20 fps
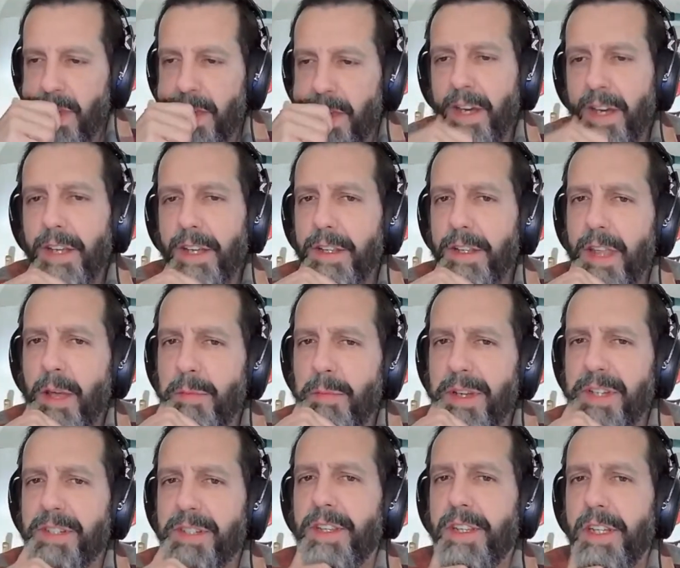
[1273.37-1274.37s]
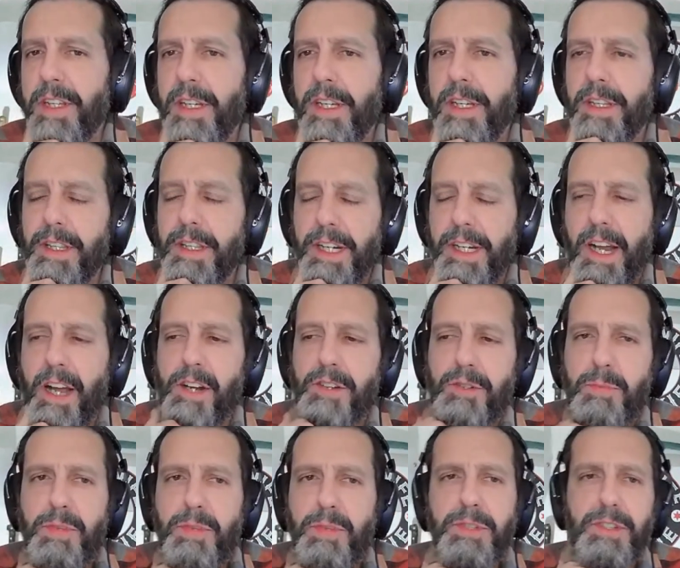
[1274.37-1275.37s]
Uh, they mentioned the the
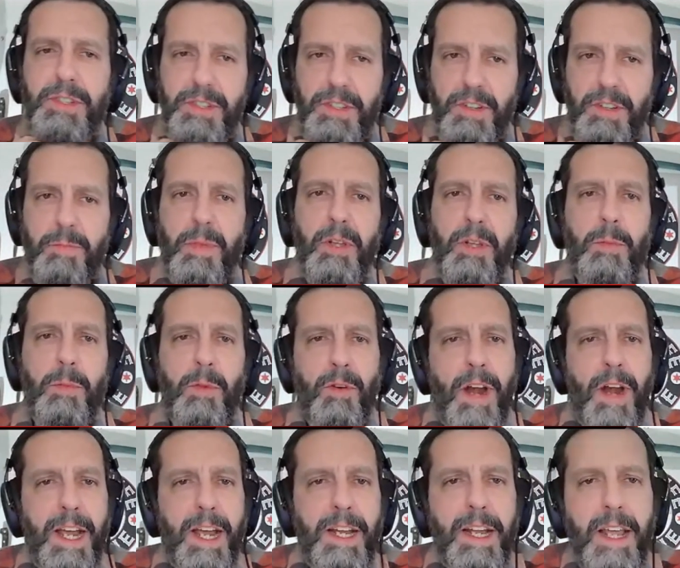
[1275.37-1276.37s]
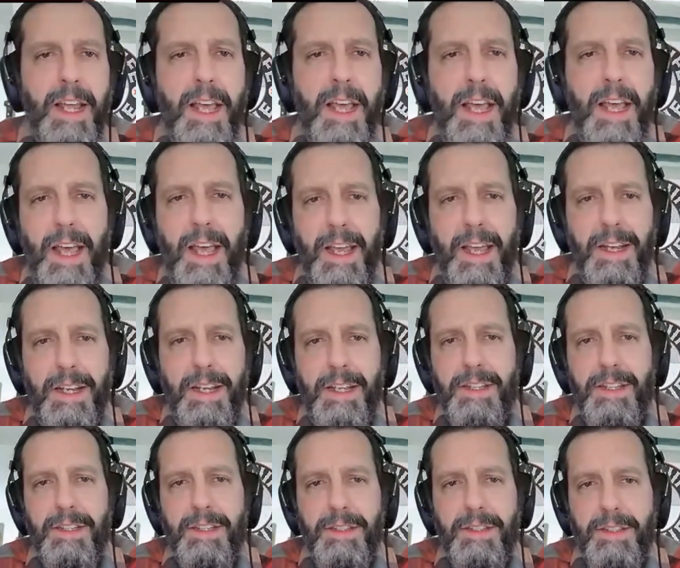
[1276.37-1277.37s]
contributions of Bill Moran and
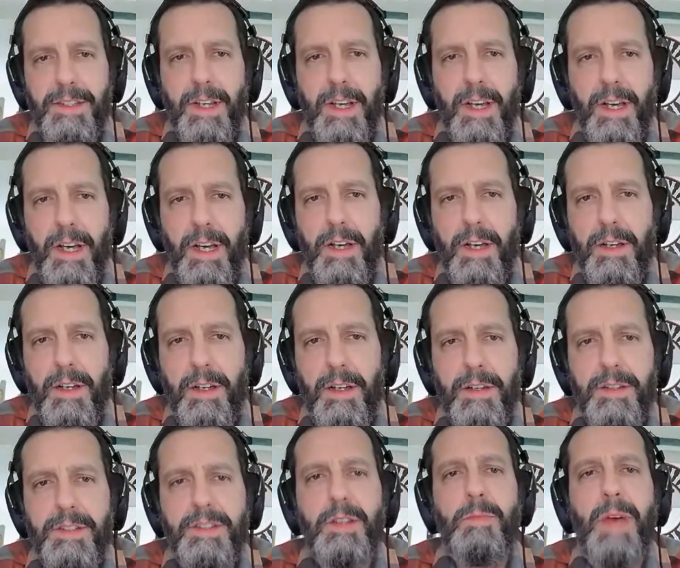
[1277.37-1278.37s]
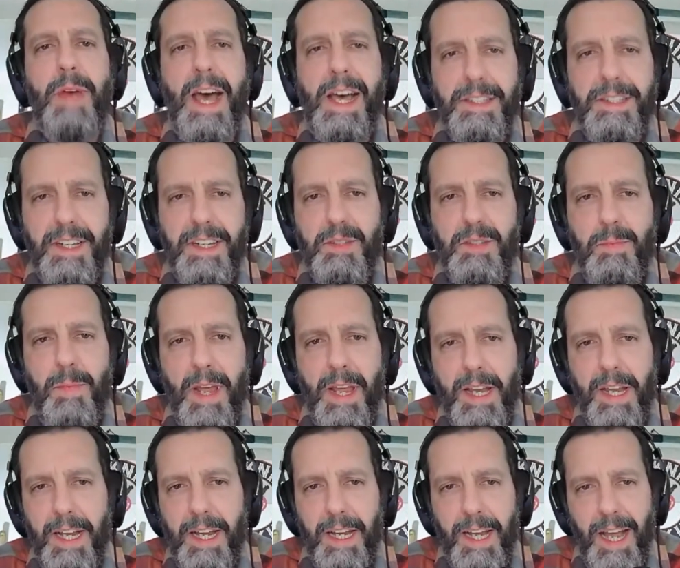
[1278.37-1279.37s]
his uh, Damascus
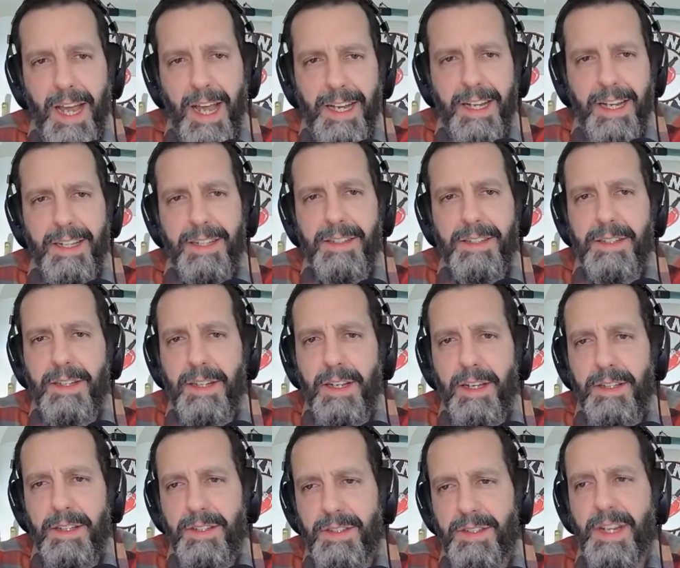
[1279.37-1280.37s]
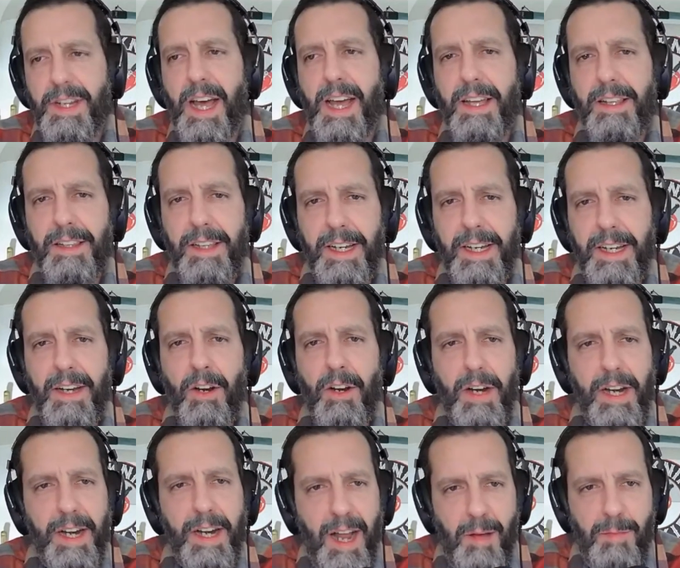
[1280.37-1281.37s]
making and his uh, styling,
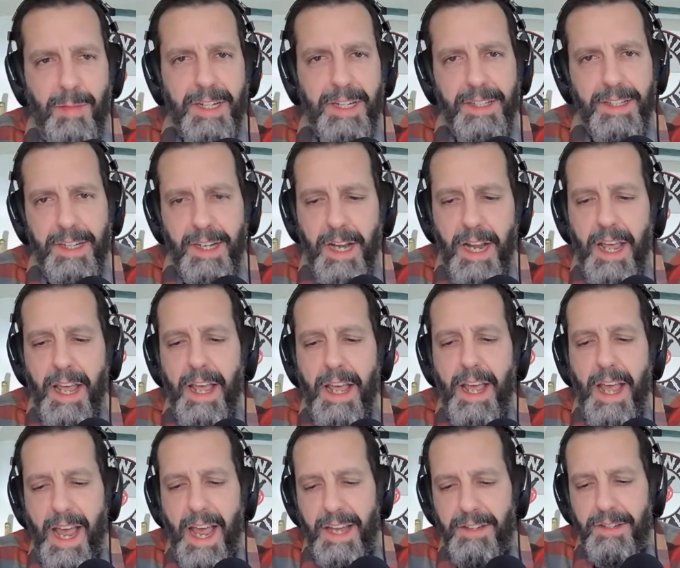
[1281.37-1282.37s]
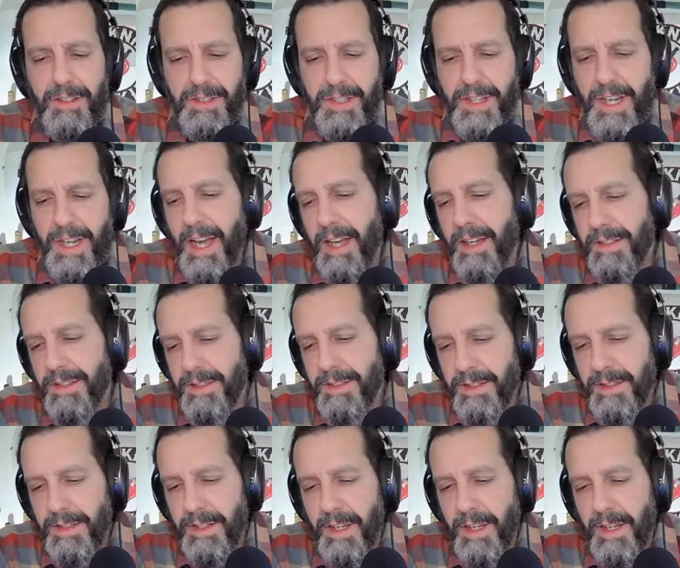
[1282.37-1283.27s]
ergonomics, and handle styles.